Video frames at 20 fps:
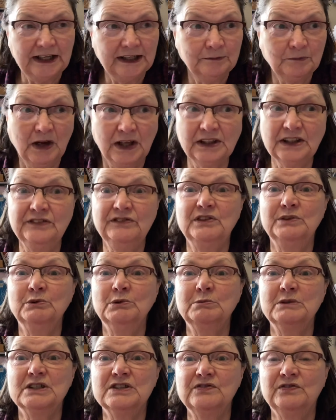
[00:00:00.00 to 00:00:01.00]
And my living
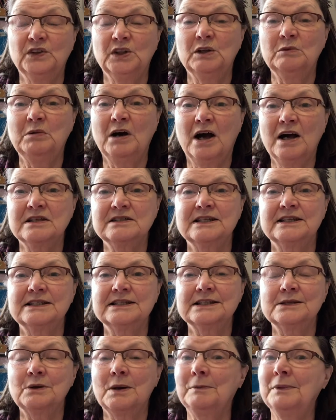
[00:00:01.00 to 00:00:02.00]
room is full of boxes.
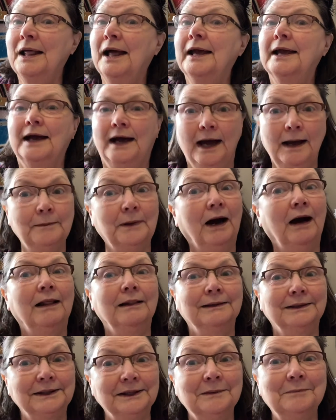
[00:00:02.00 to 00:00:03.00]
So I'm like, I'm
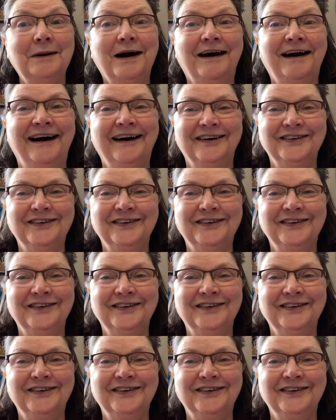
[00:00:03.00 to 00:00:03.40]
hauling them off.